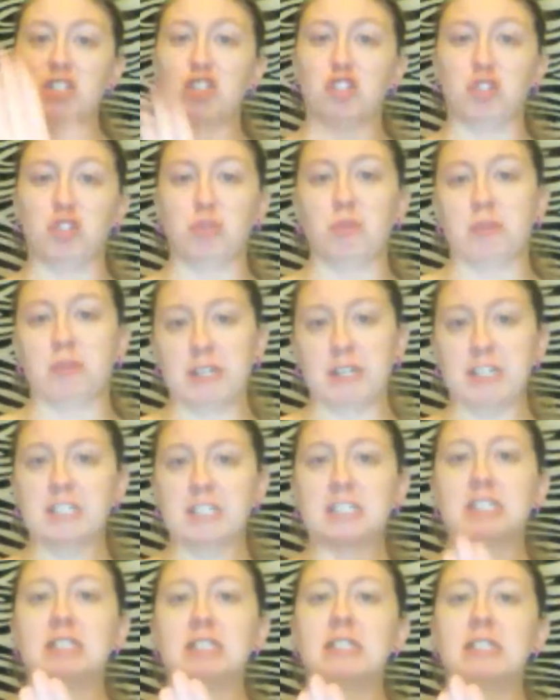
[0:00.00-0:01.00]
do
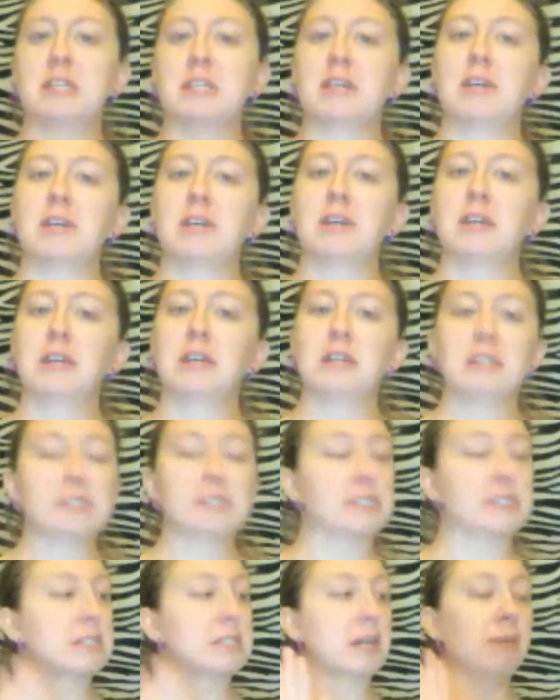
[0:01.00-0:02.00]
this.
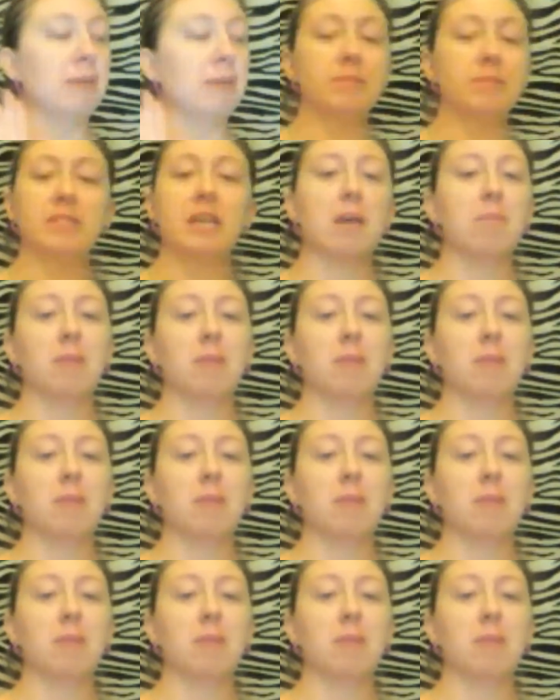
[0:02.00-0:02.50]
Some say